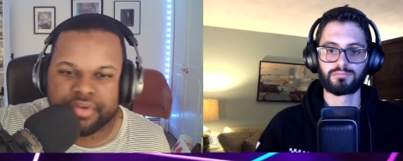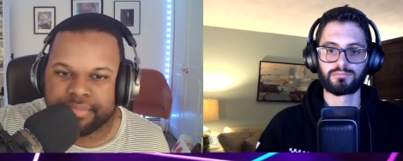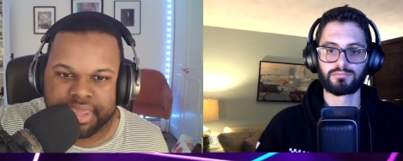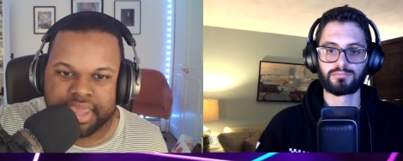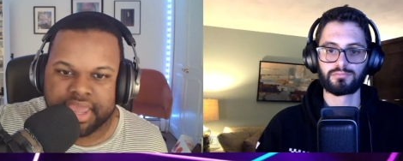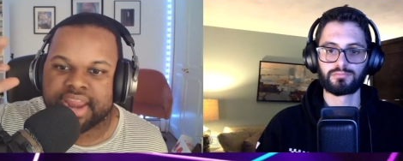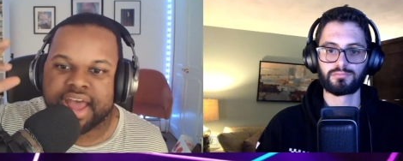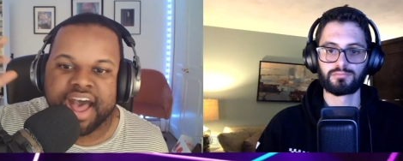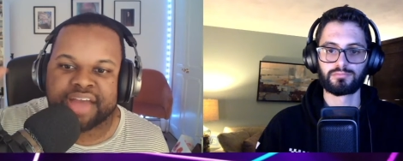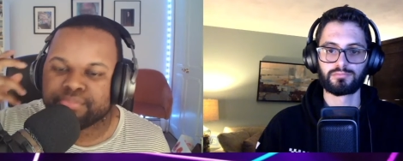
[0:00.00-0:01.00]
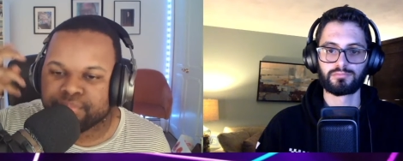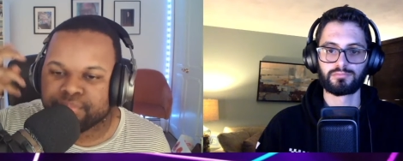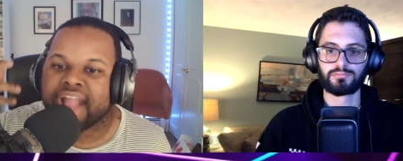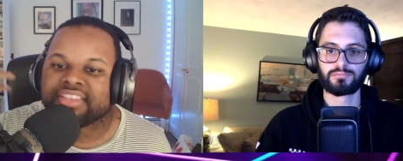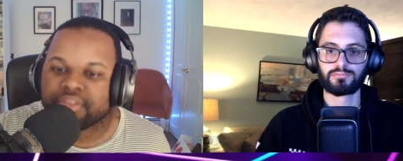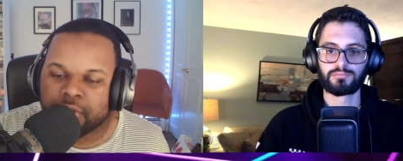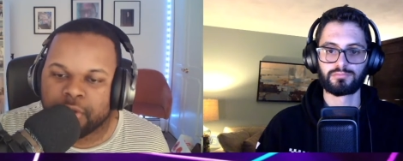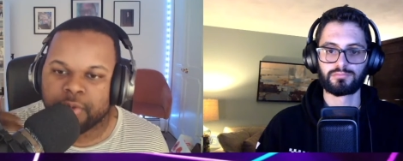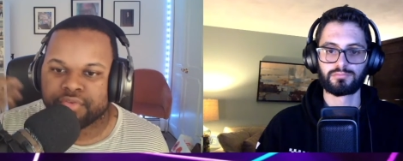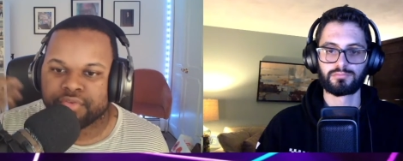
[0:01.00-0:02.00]
Speaker 1: me and not
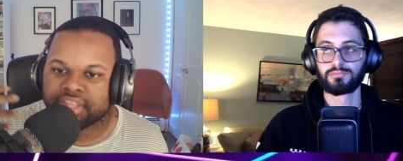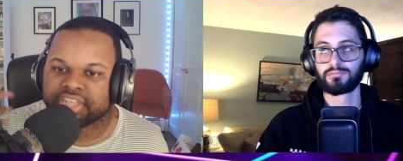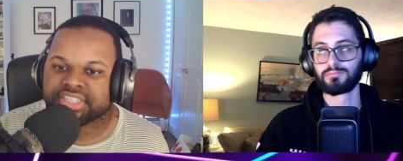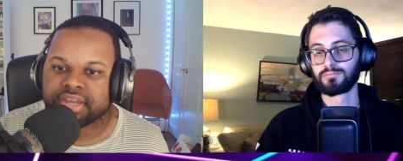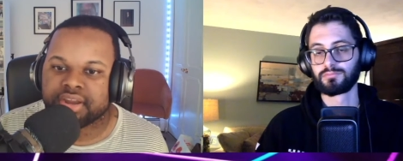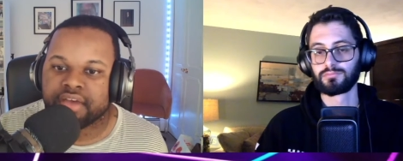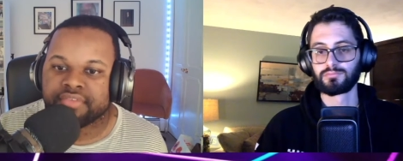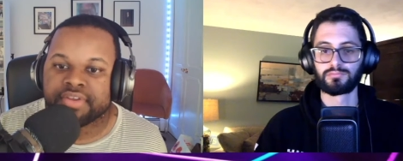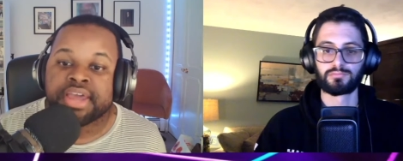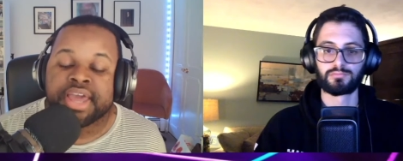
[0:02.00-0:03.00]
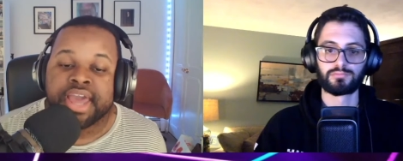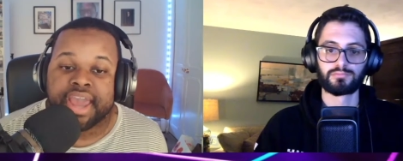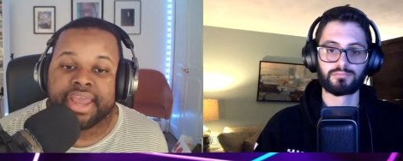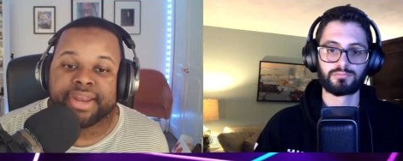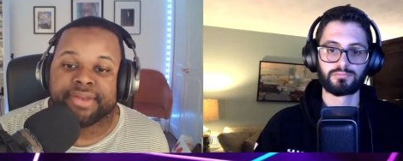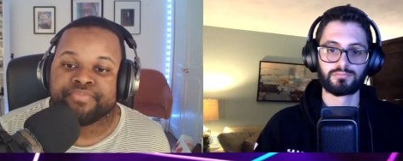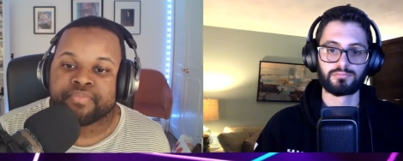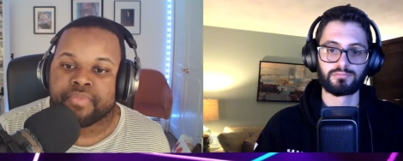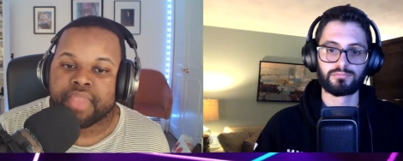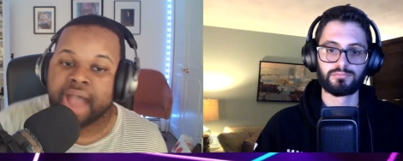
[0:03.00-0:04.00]
practical and realistic enough. And
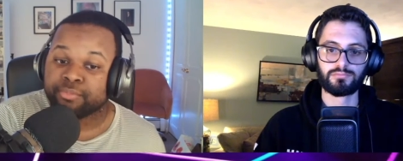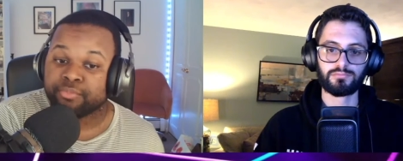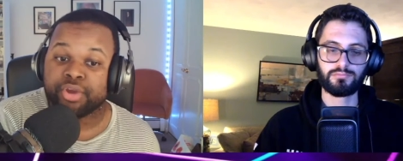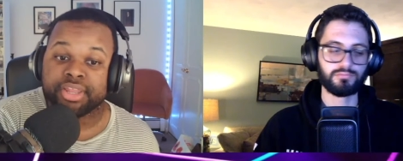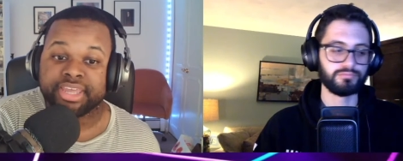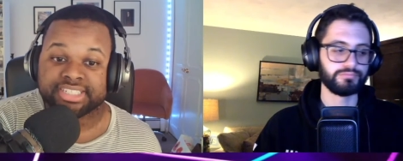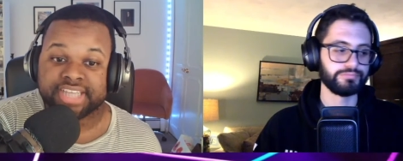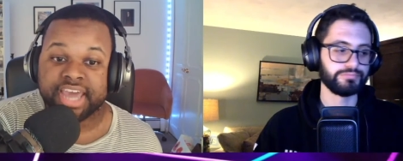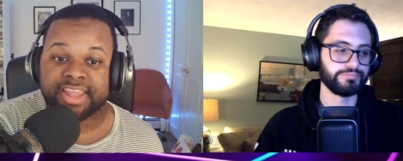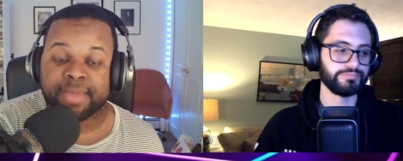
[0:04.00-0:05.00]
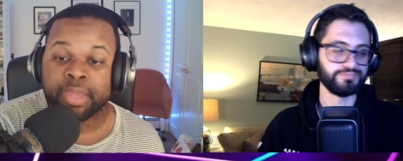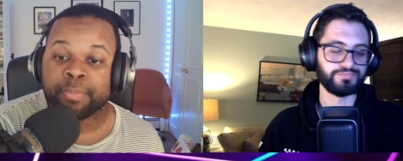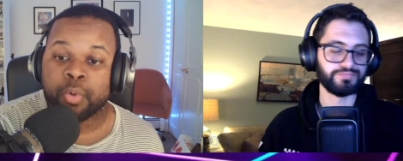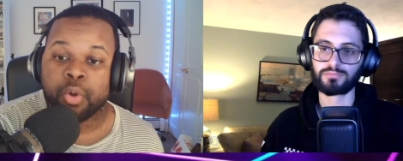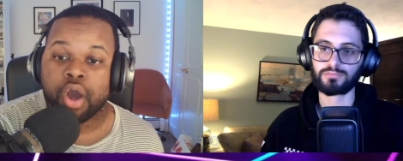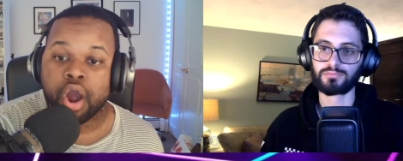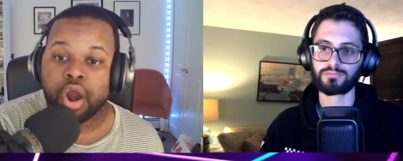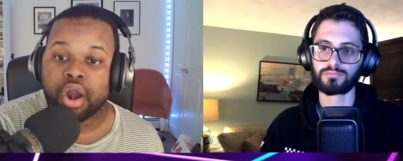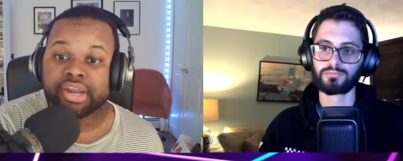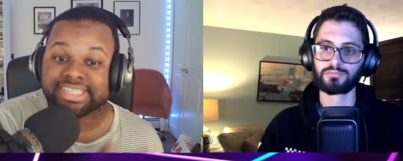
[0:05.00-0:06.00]
I'm really excited that people
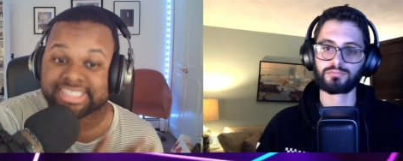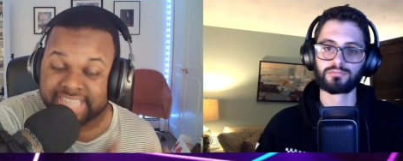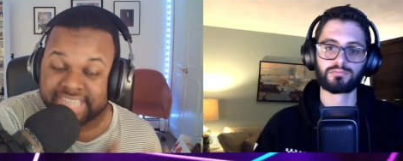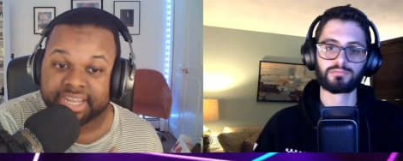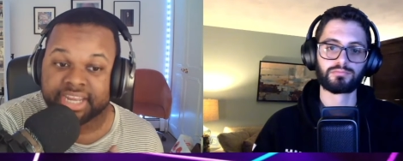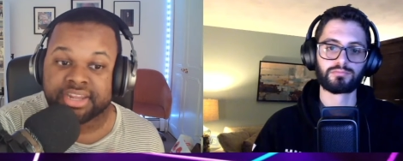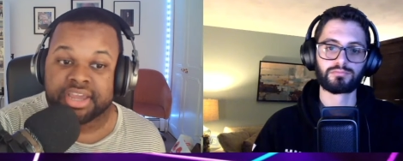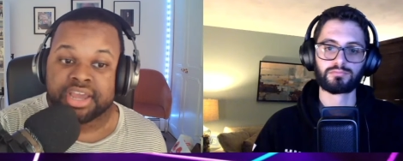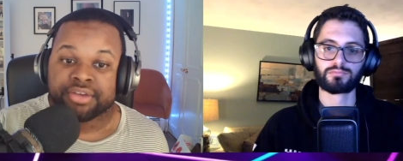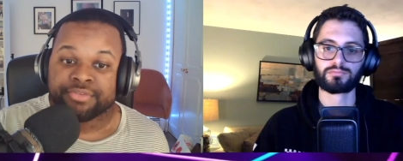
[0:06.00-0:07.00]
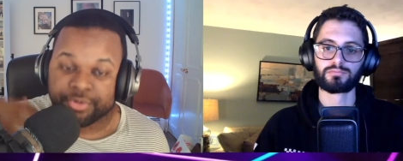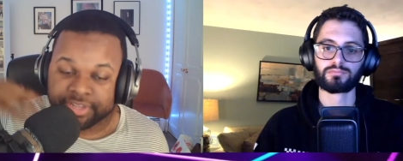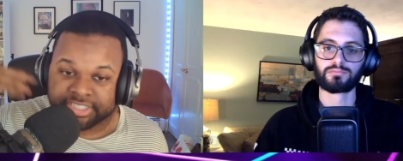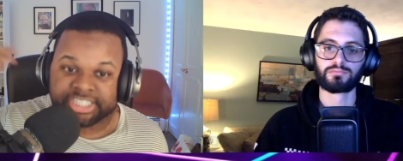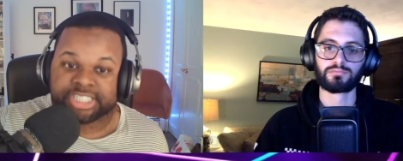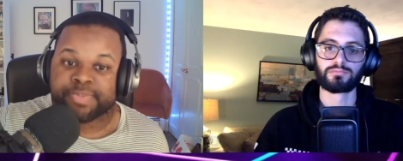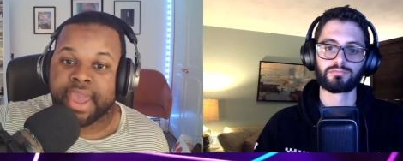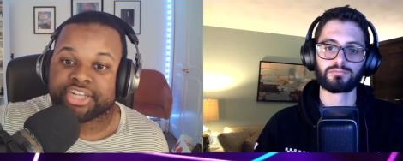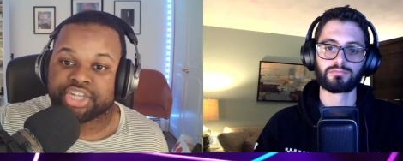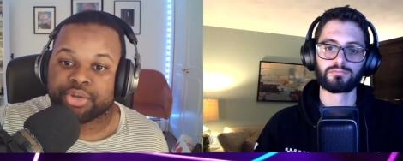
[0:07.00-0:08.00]
are excited for this
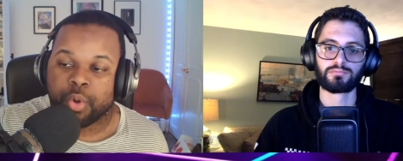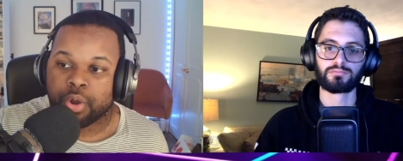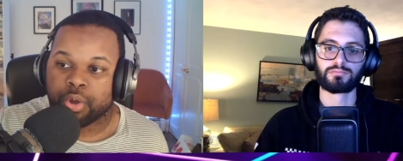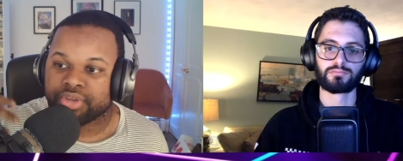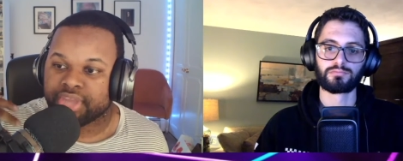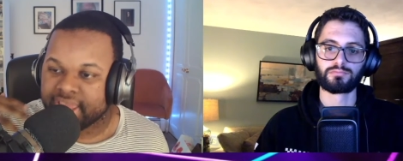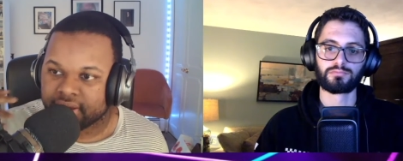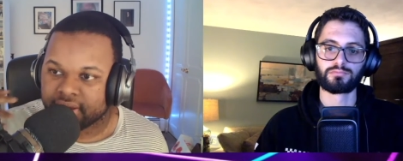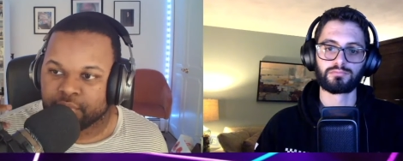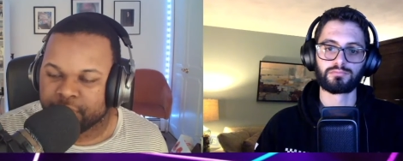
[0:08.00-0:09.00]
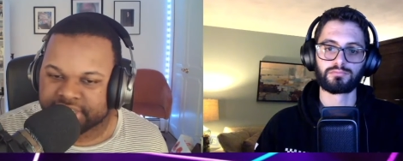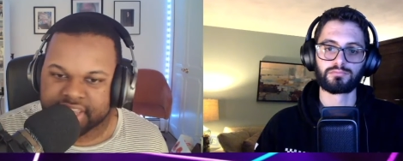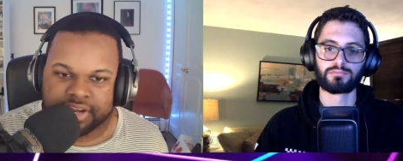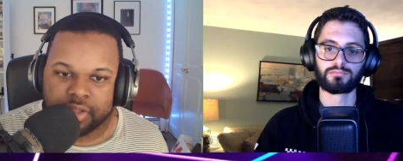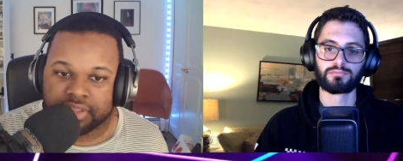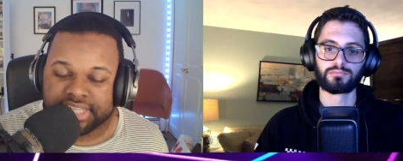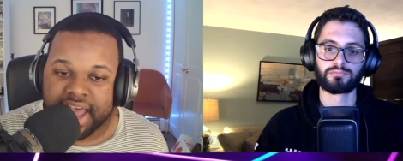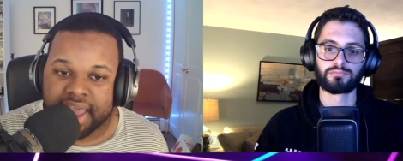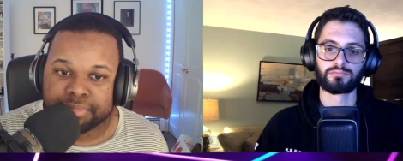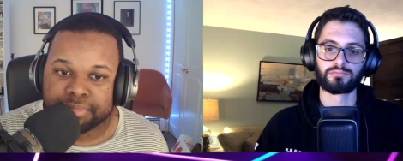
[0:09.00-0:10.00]
expansion world. And we say it all the
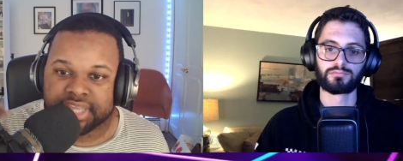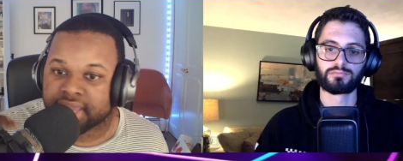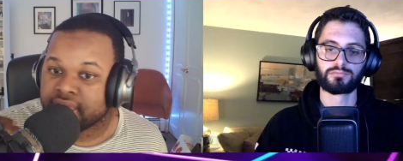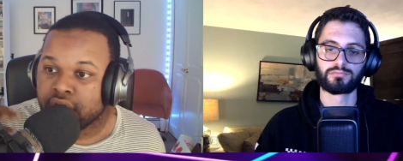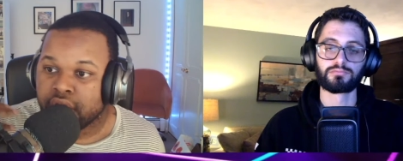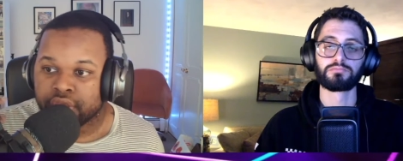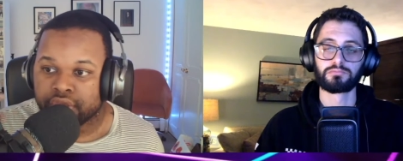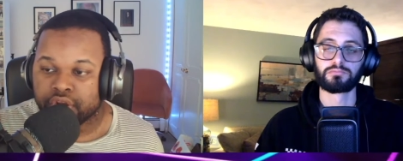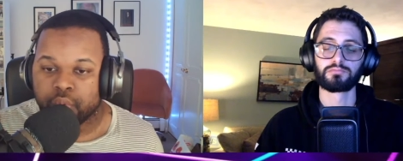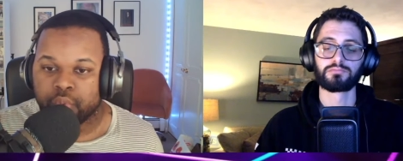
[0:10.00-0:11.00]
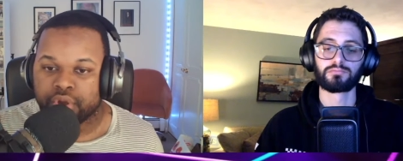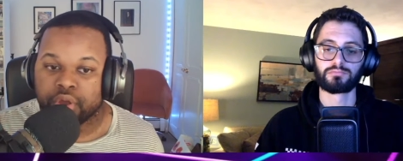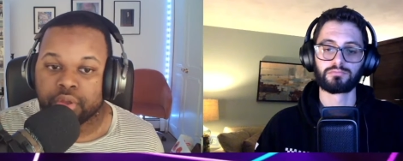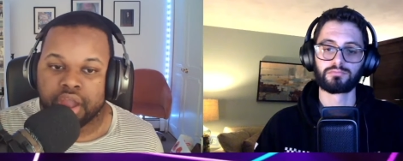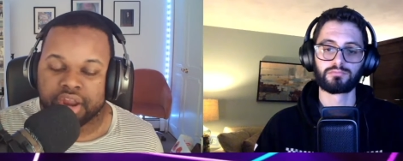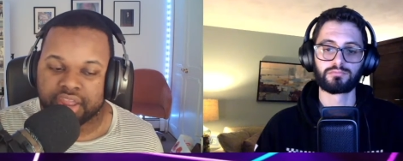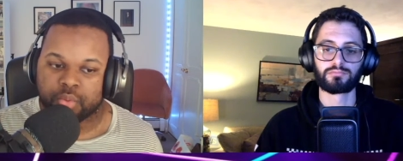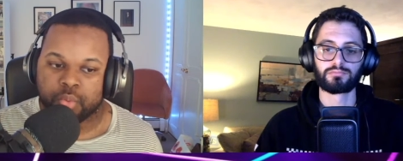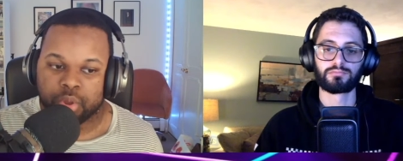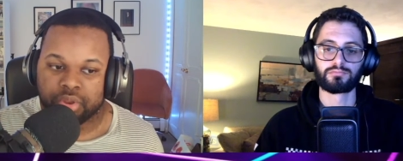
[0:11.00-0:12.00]
time. It's like, you know, we're no longer in the
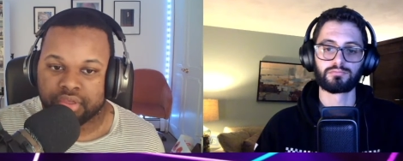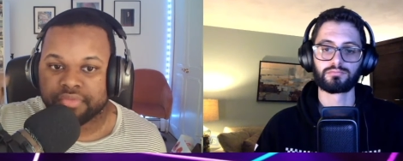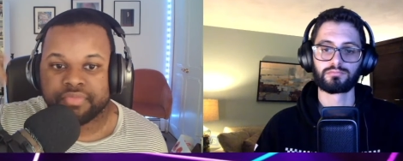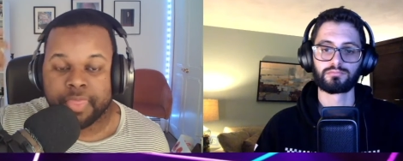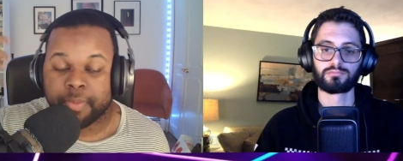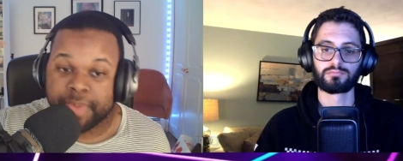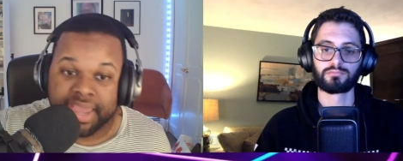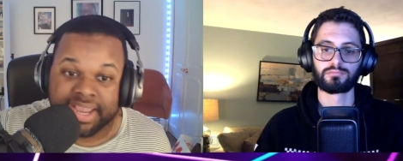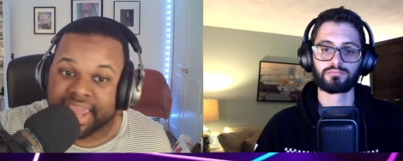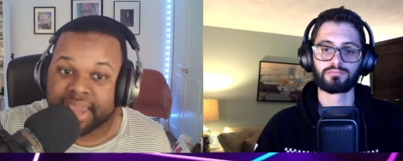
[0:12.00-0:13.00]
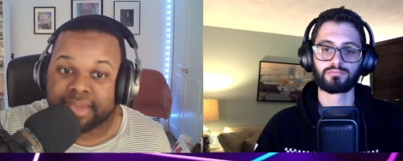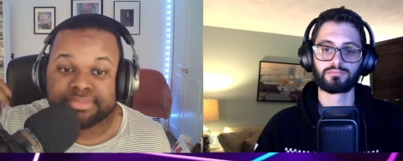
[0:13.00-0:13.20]
world of the big names,